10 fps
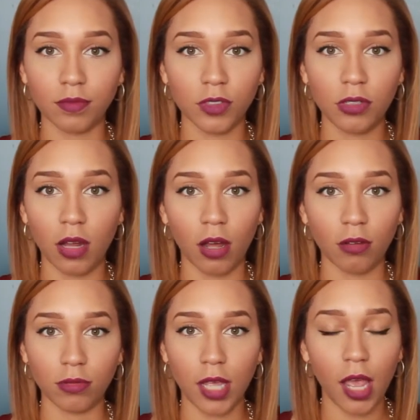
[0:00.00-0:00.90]
you
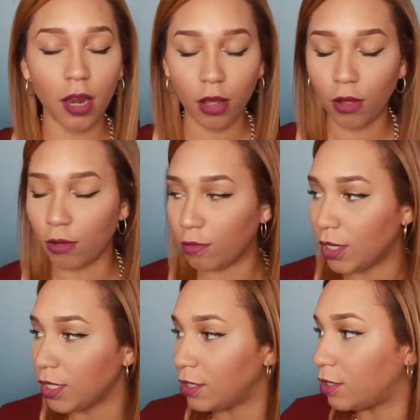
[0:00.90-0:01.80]
know, ghetto
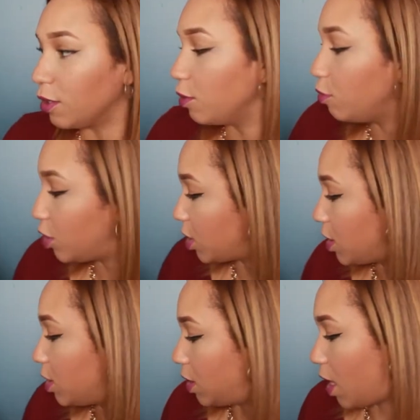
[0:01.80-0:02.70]

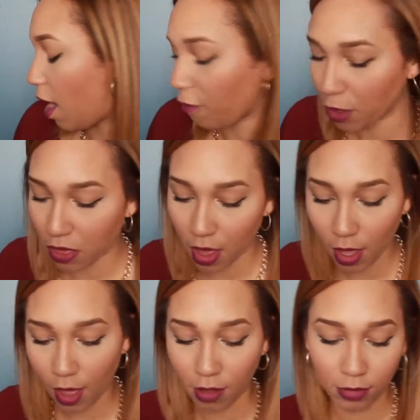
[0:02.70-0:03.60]
solutions and
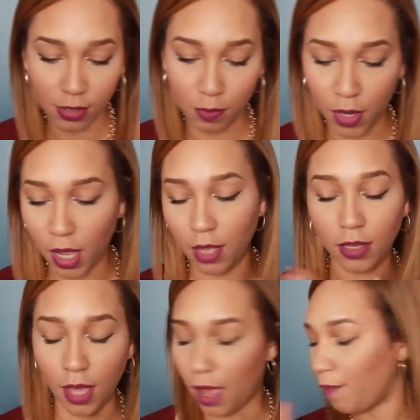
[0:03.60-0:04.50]
everything else. But
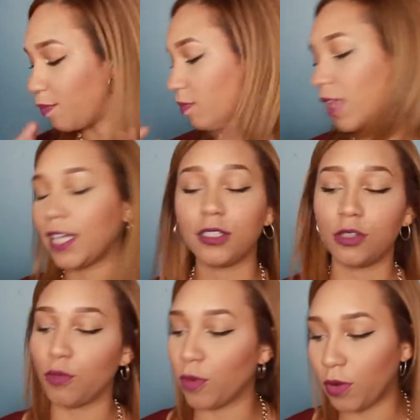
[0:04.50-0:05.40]
yeah, that's
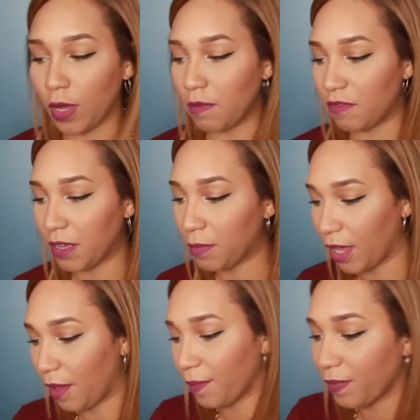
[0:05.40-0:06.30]
the real MVP.